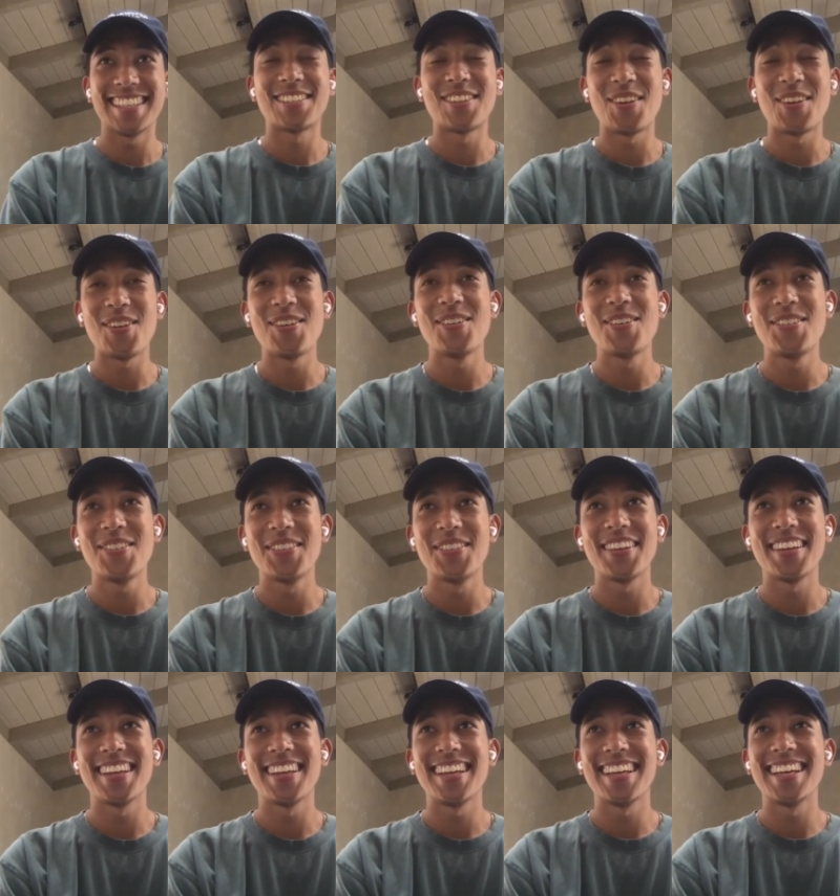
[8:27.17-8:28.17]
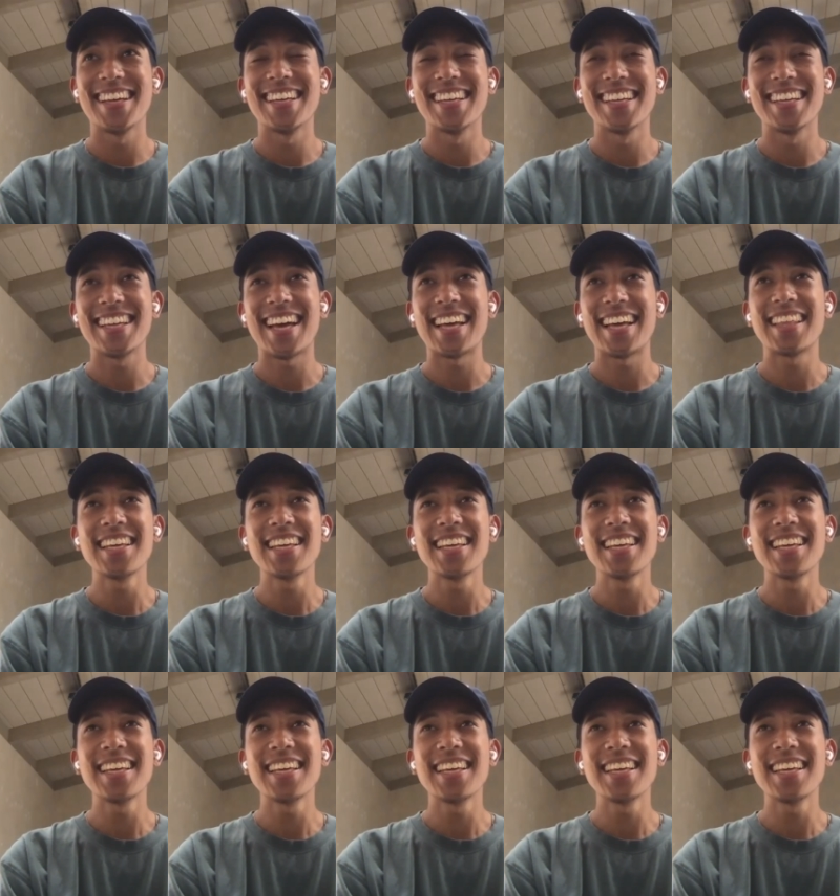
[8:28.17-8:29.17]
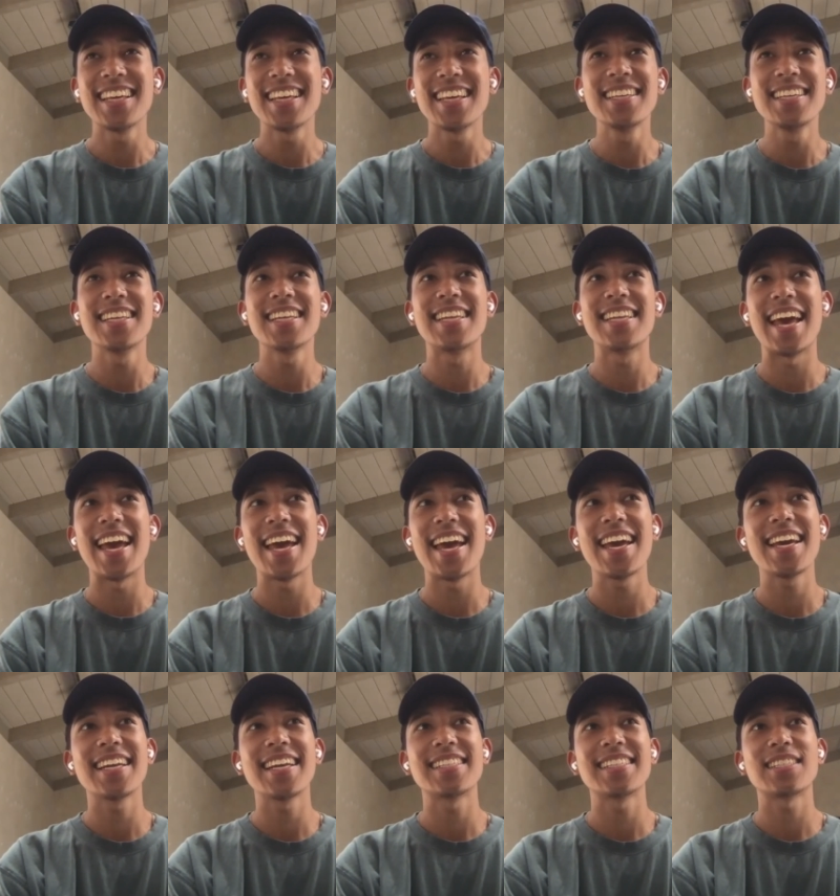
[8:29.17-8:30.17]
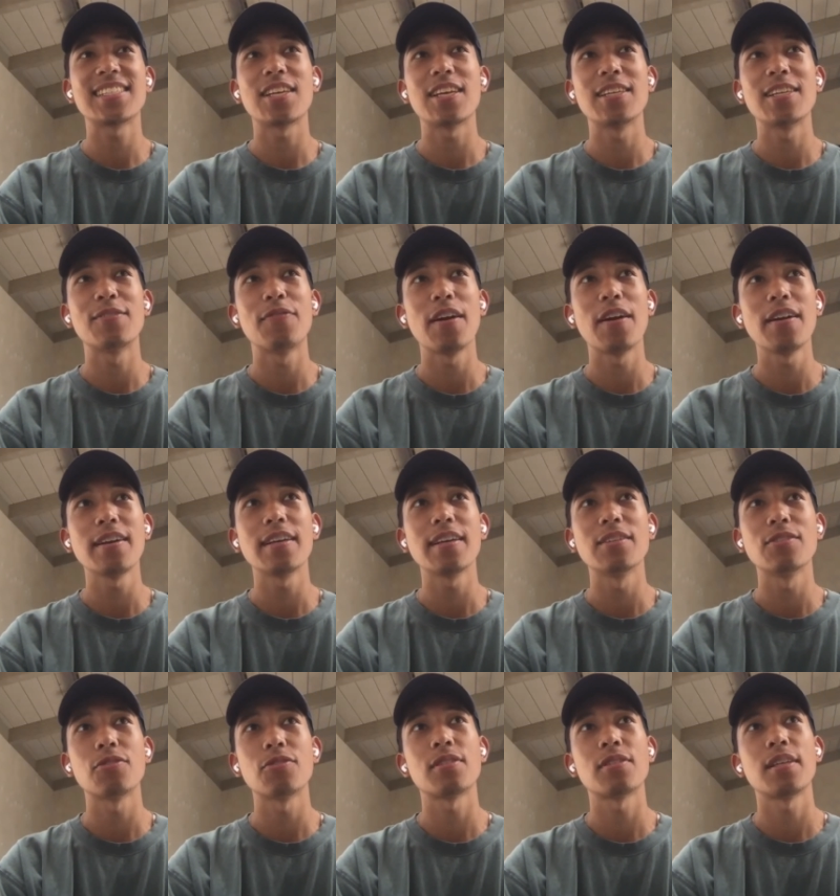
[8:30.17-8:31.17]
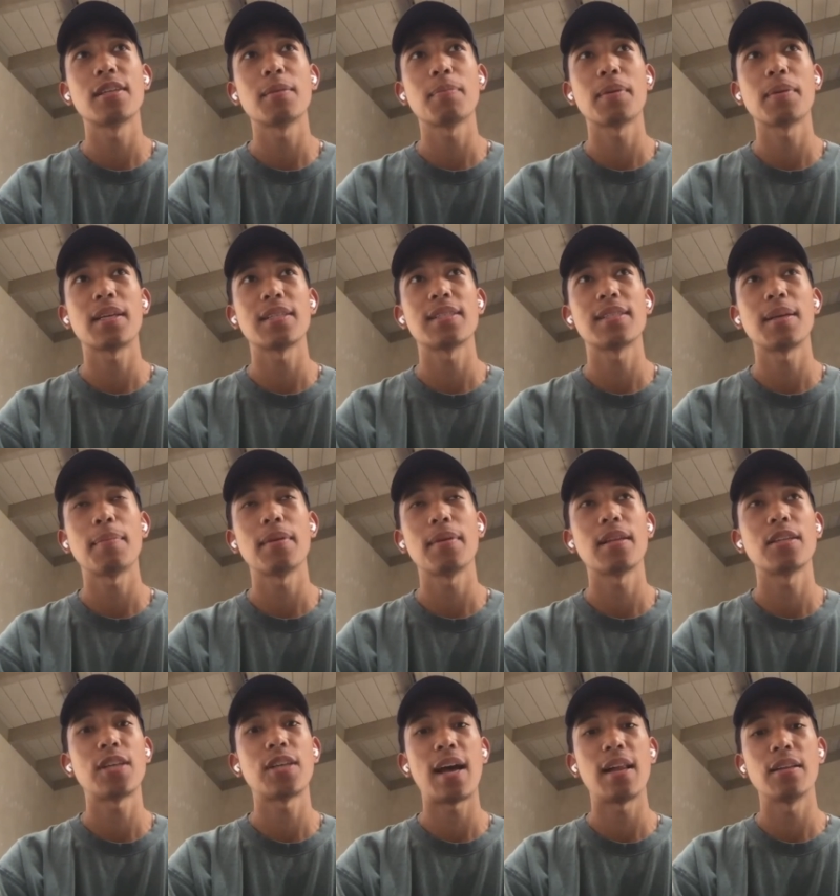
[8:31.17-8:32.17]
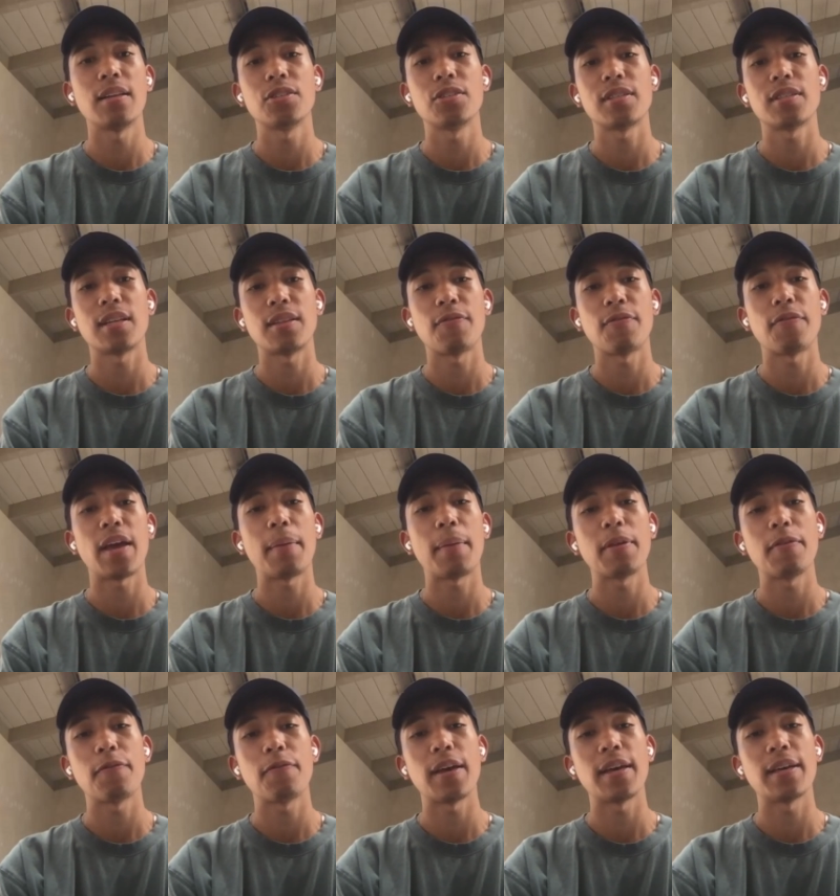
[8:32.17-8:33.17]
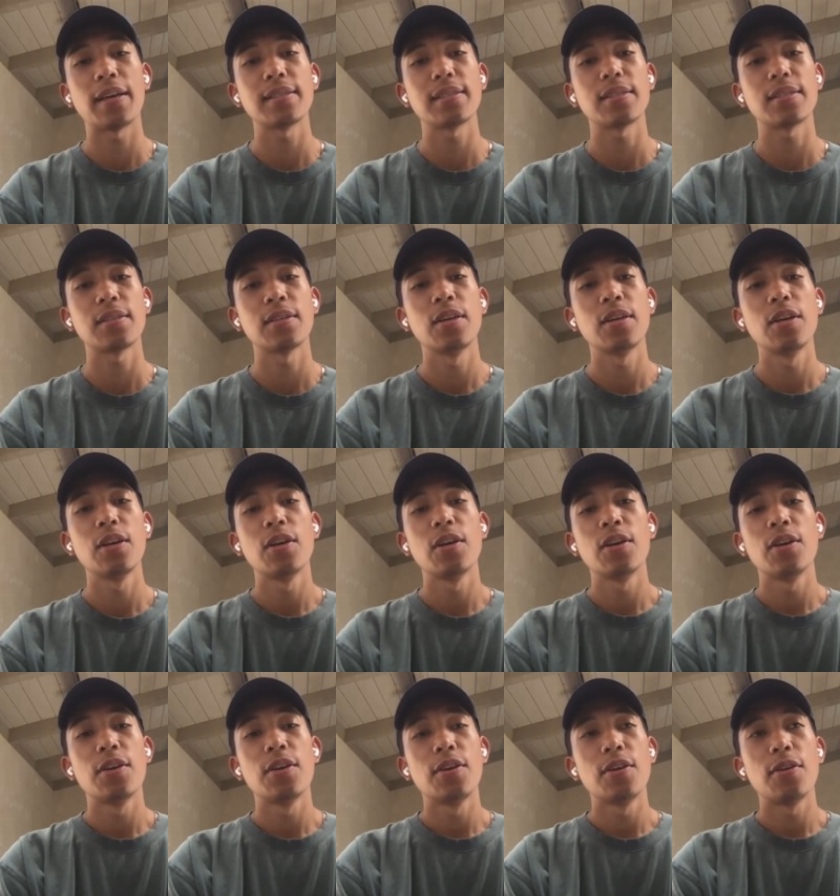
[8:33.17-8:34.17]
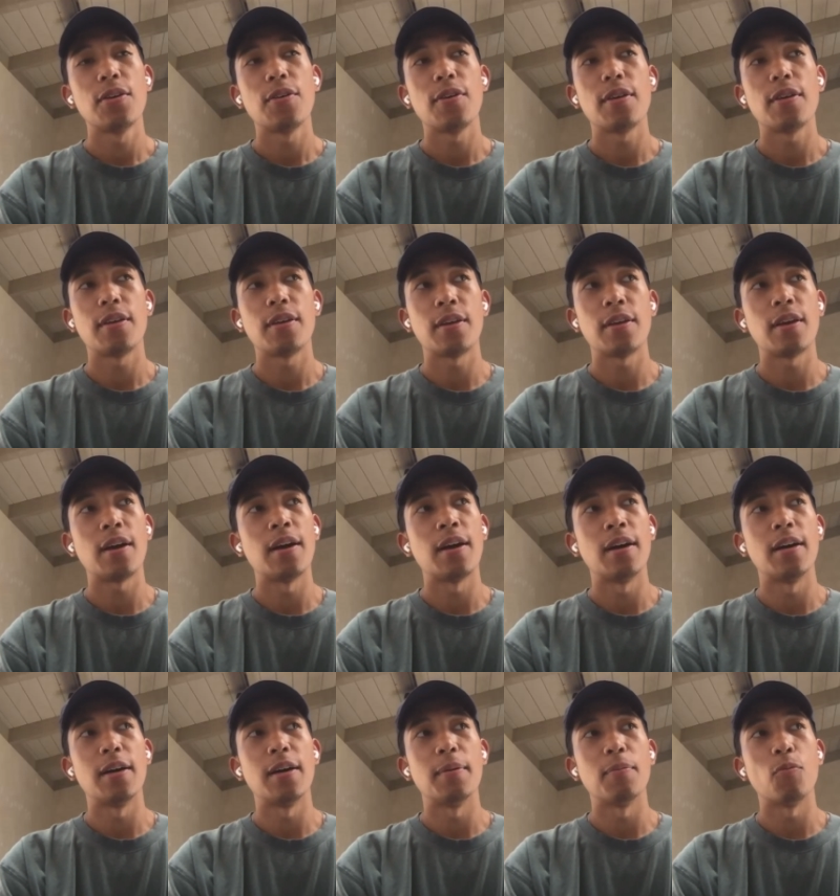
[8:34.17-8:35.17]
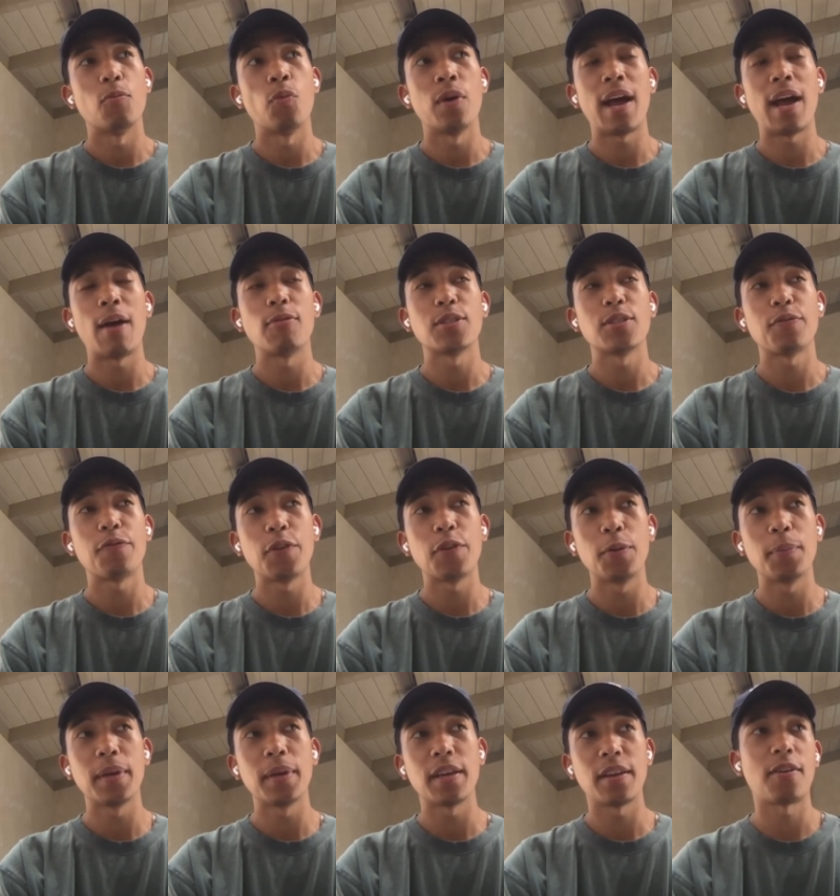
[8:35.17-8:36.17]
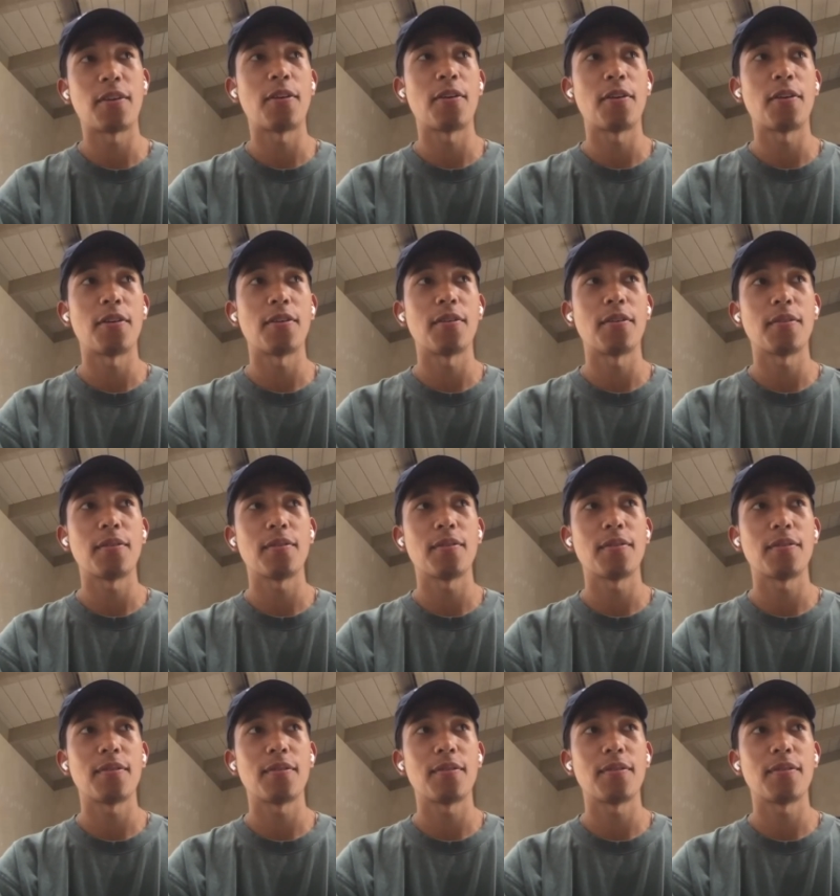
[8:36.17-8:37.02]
So I think today it's very interesting, because some of the challenges that the family faced when I was filming are,